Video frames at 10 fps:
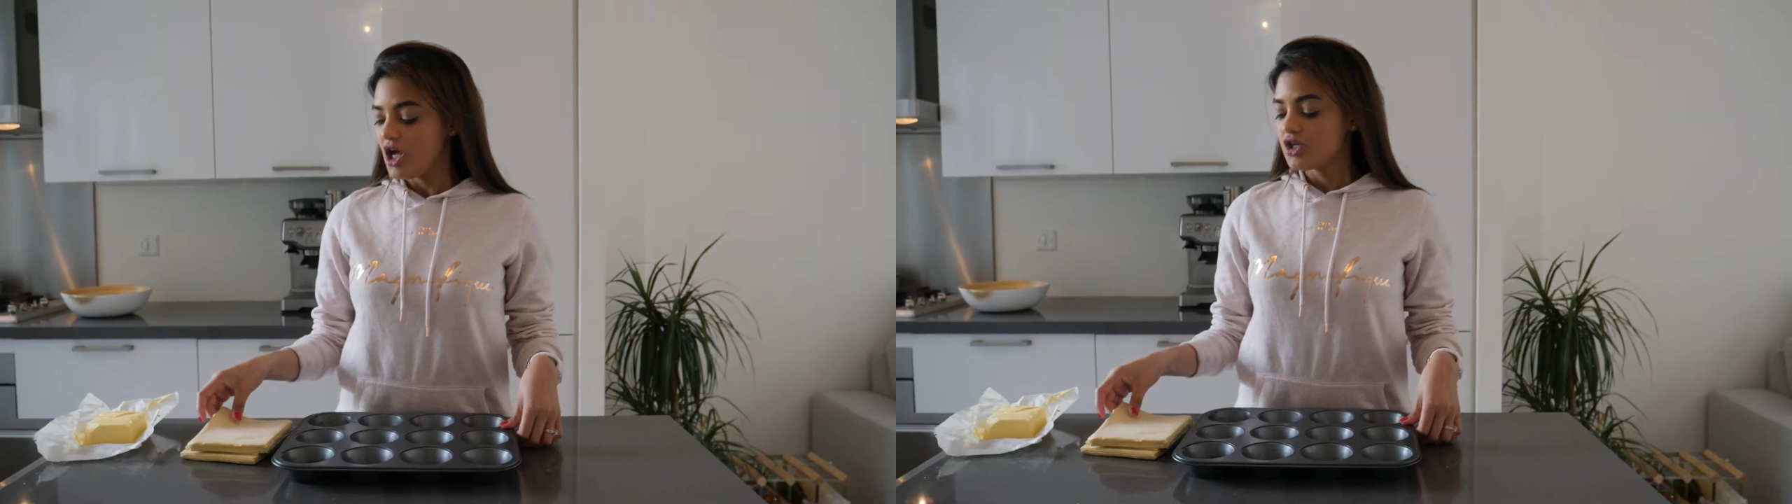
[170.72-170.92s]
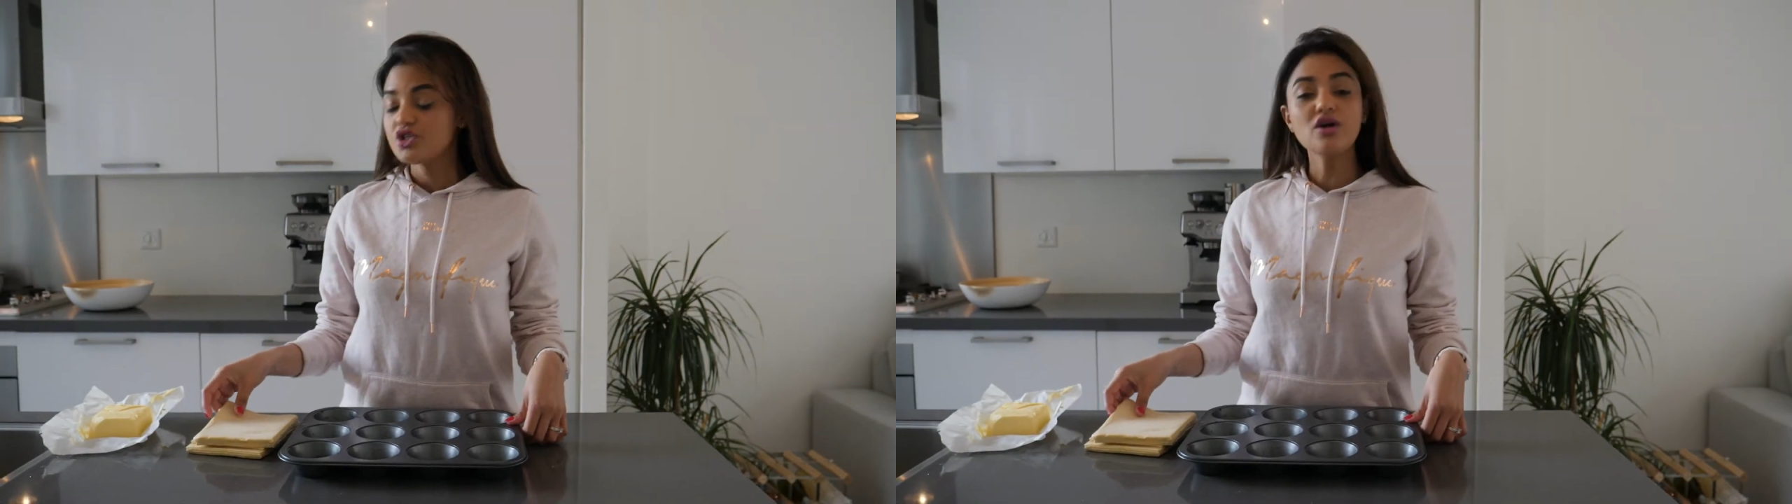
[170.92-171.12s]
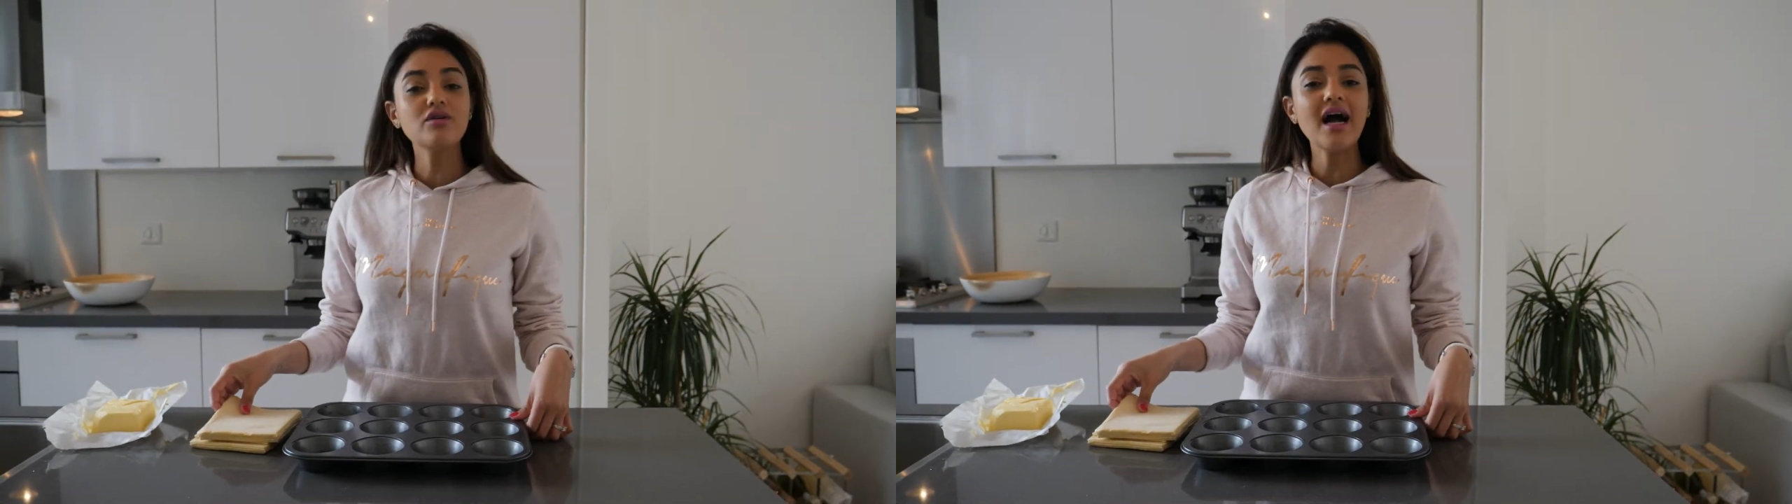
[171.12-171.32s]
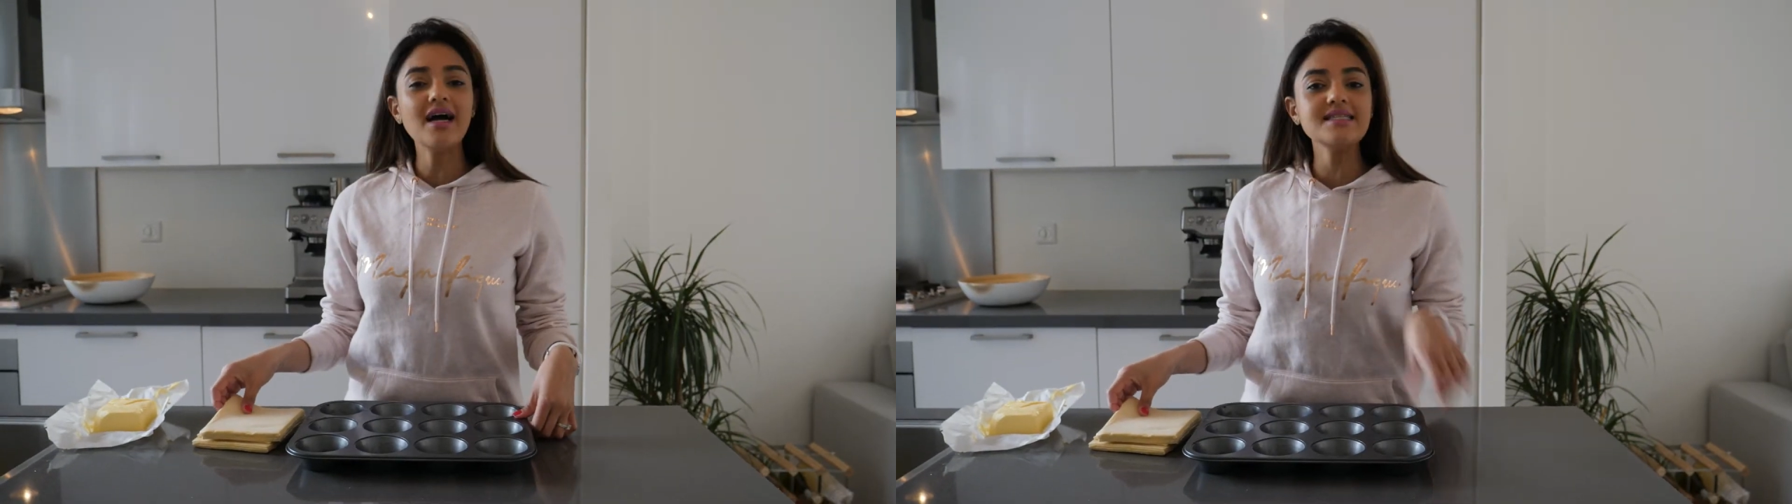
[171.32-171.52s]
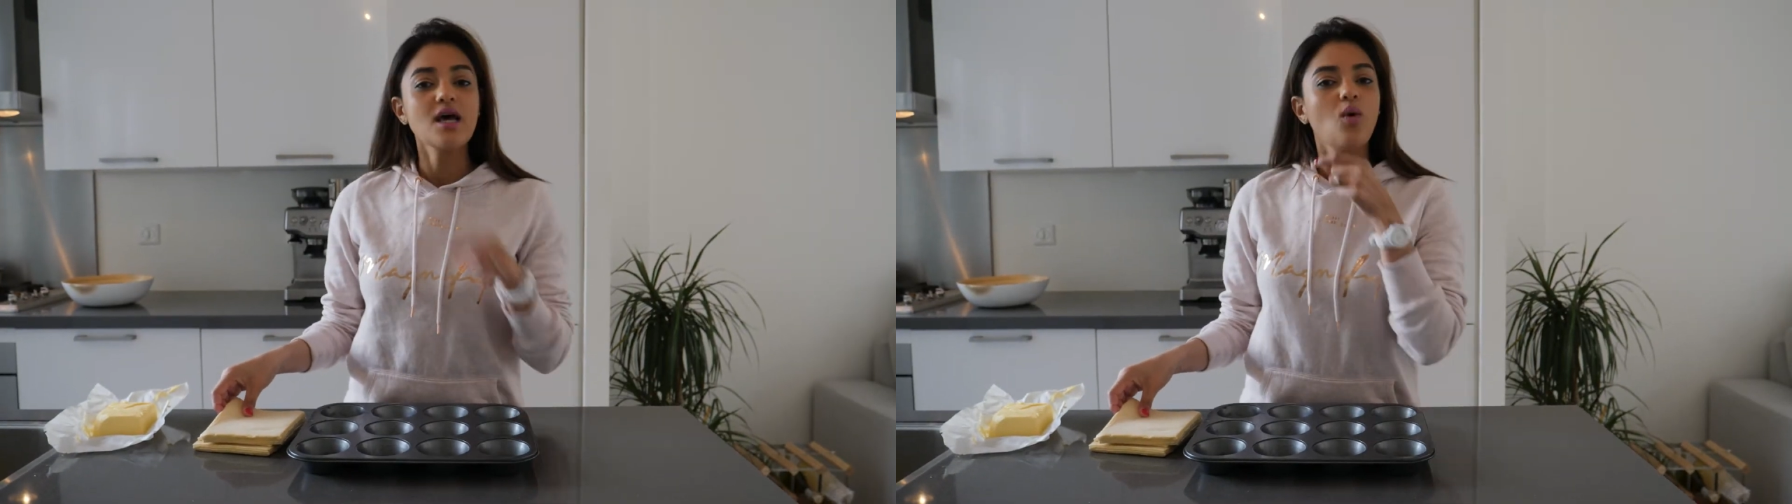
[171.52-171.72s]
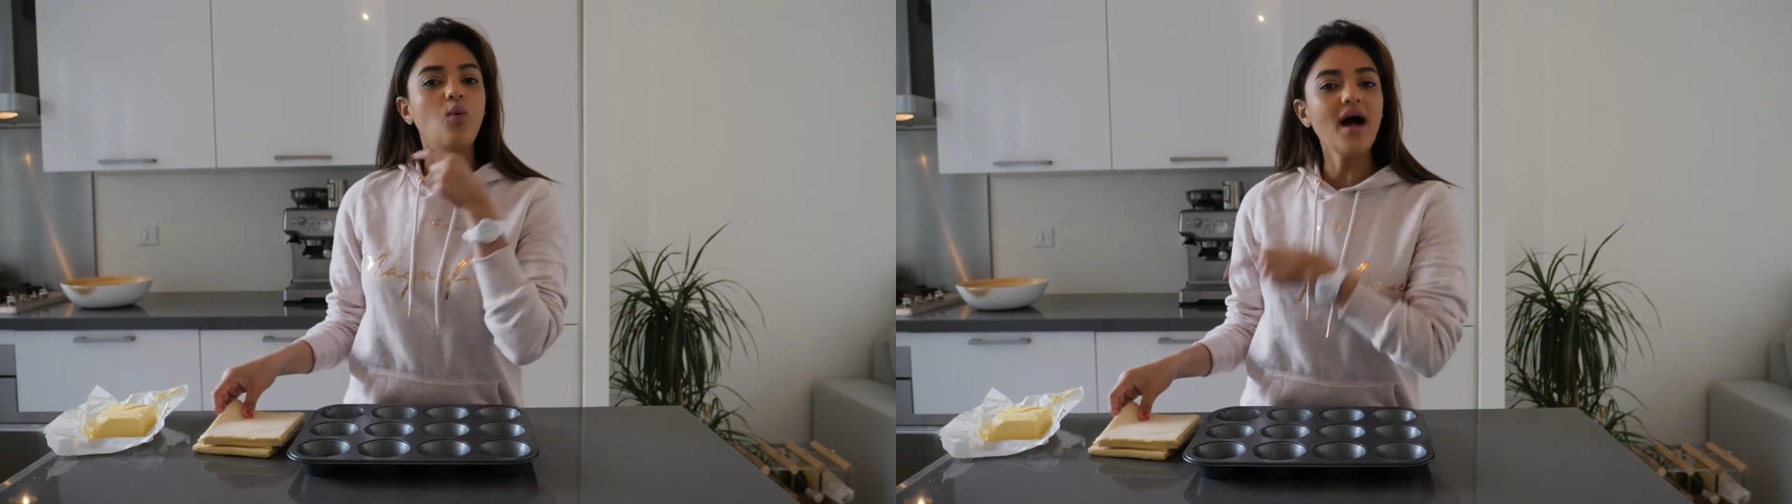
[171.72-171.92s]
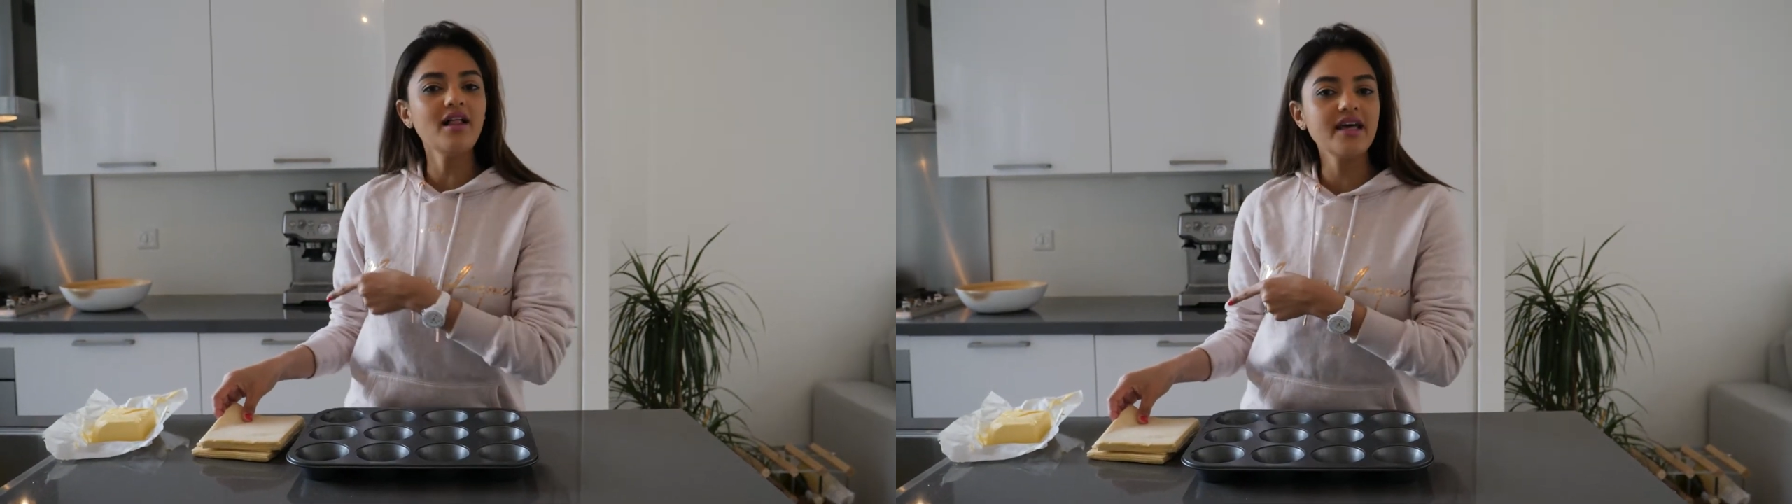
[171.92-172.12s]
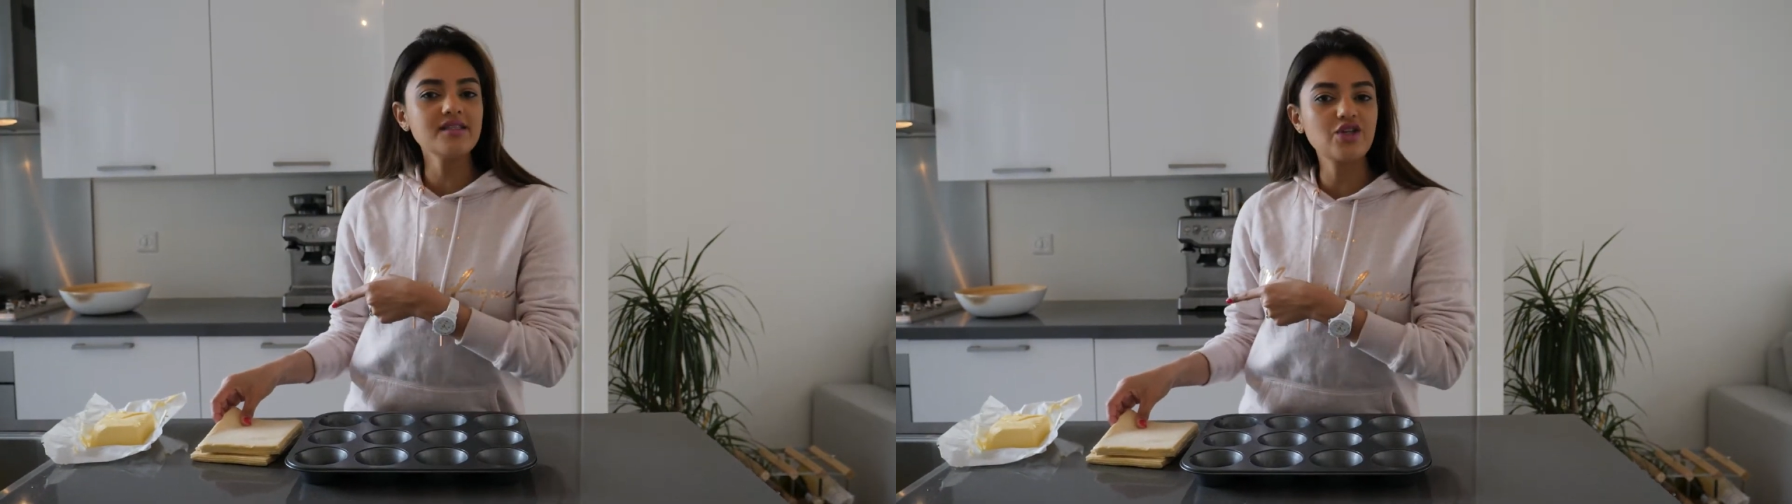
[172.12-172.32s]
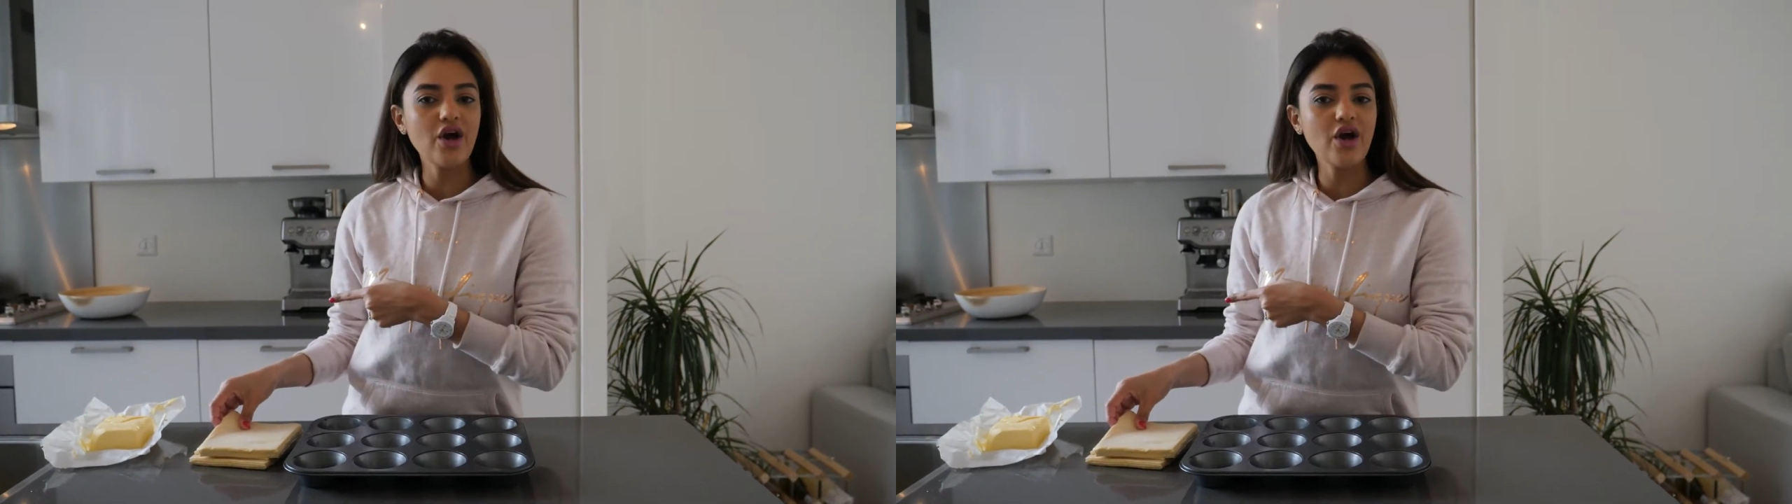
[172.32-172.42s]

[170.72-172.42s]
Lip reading: So guys, while that's